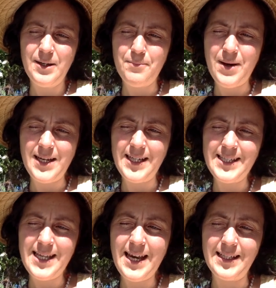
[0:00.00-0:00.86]
many
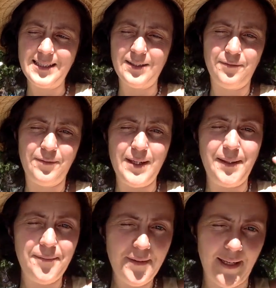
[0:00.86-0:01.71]
tens of
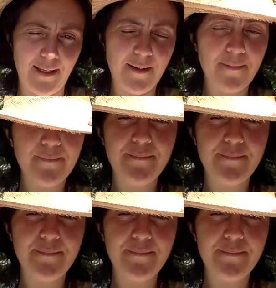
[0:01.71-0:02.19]
feet thick.